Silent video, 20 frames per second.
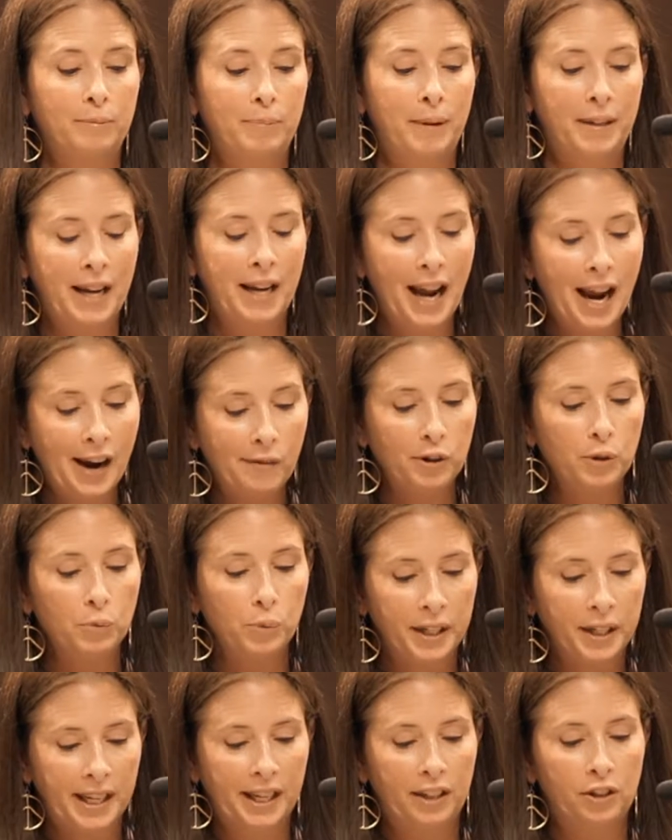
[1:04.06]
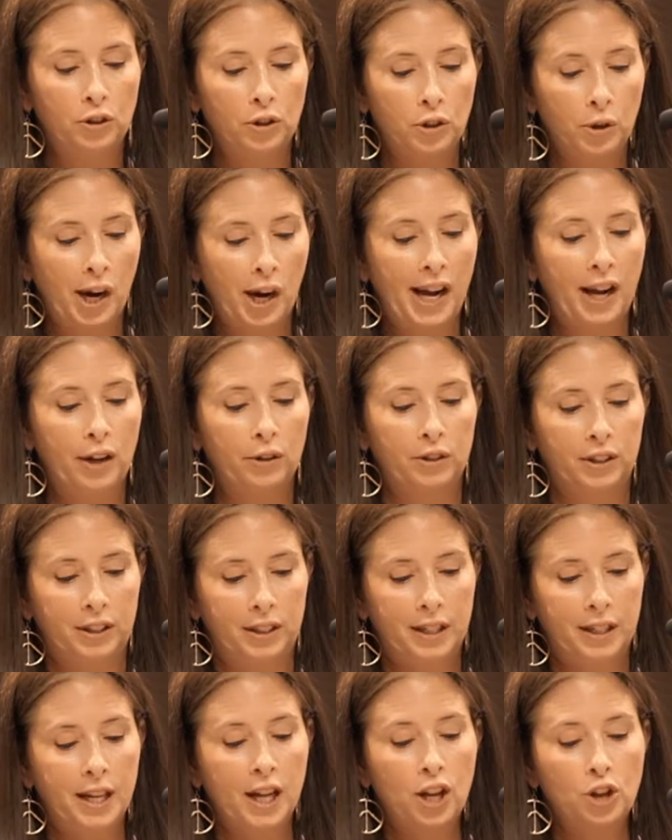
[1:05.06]
I spend every weekend at her
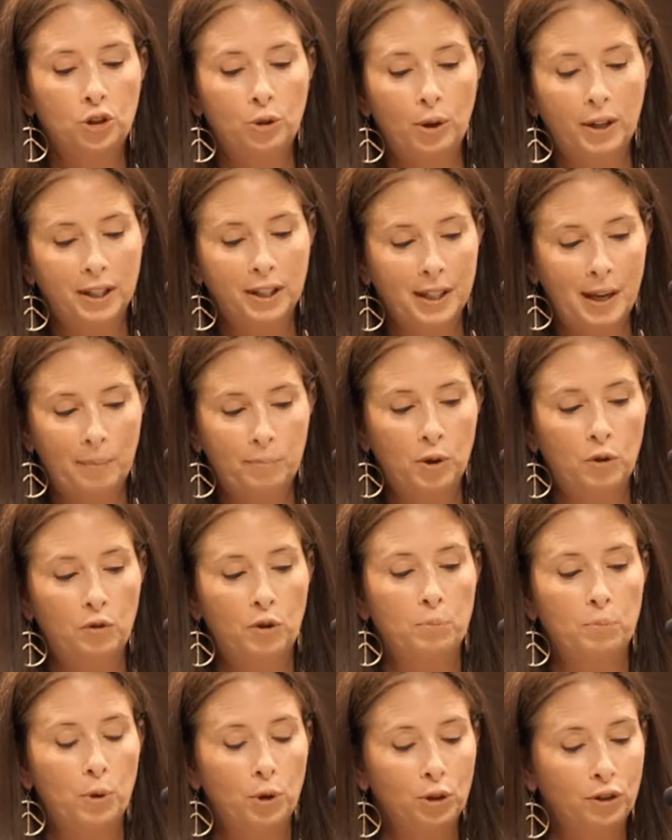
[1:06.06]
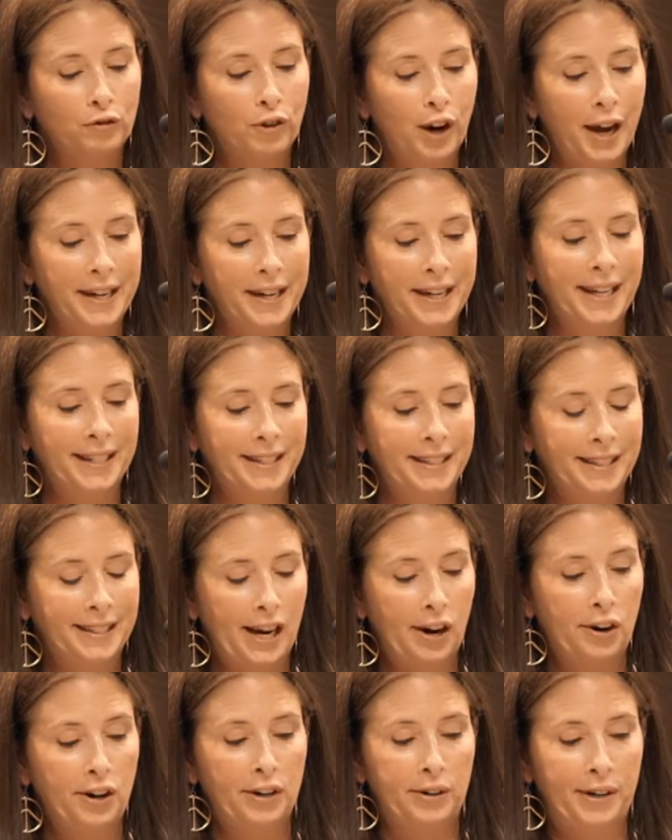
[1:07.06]
house, so I slept over most Friday and
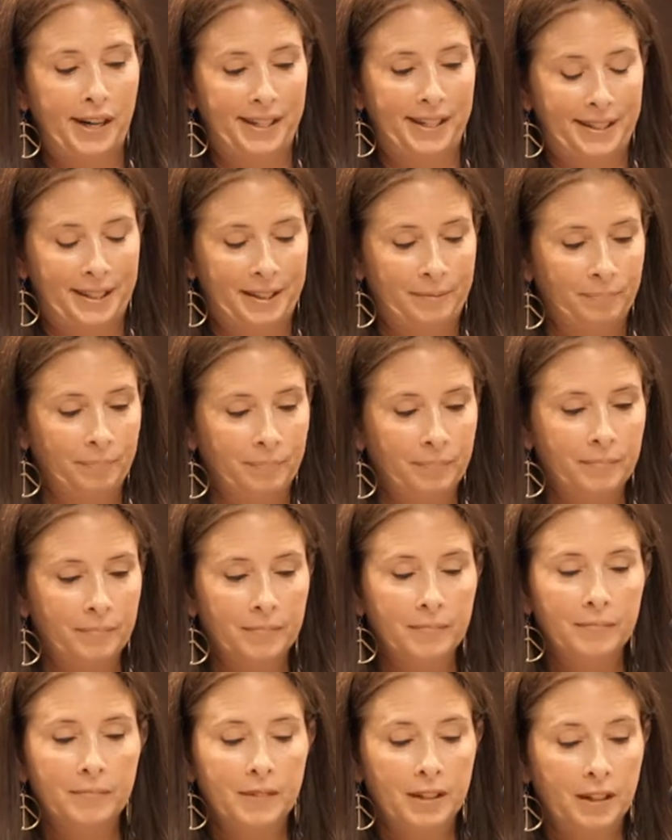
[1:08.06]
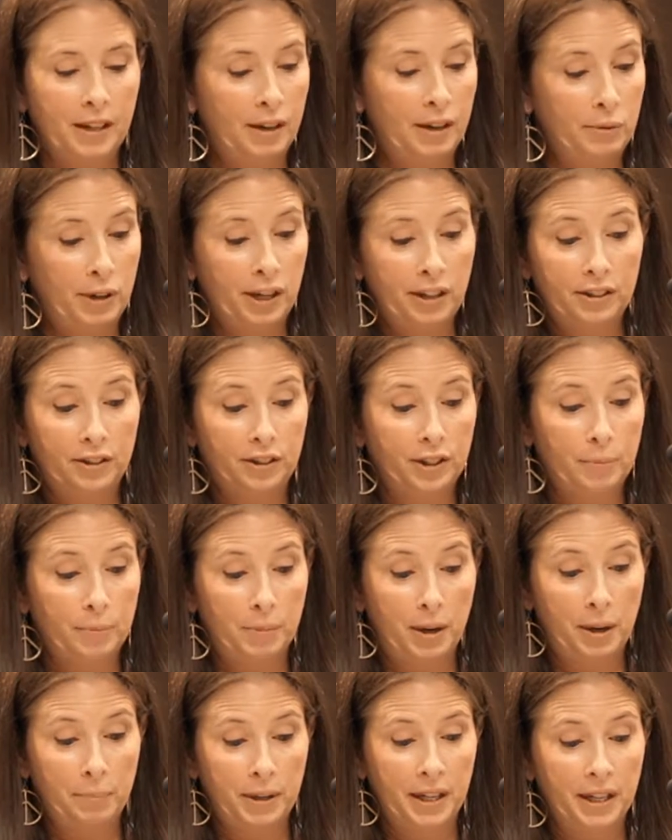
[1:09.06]
Saturdays. I rarely saw
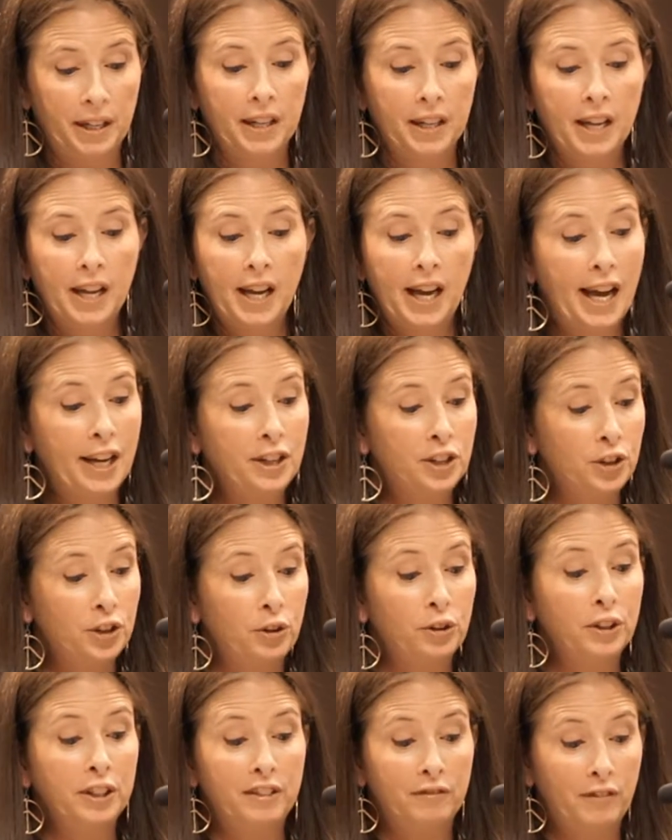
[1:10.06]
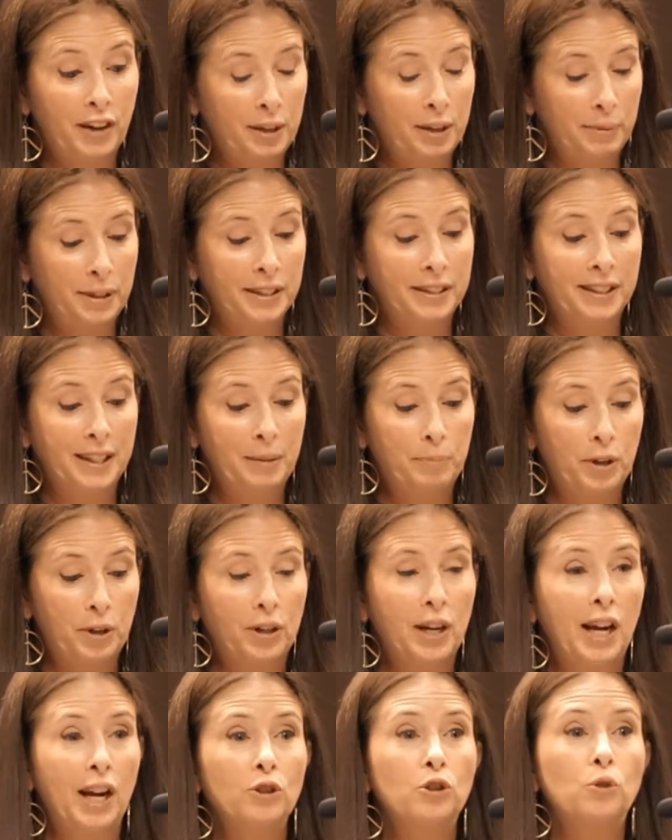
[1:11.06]
Bubby, and she only invited me to sleep at
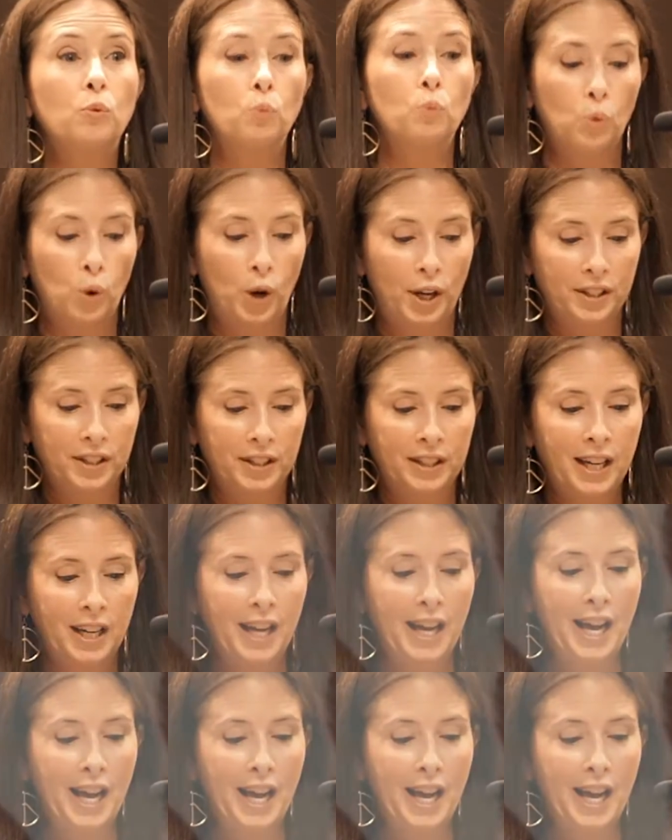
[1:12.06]
her house once,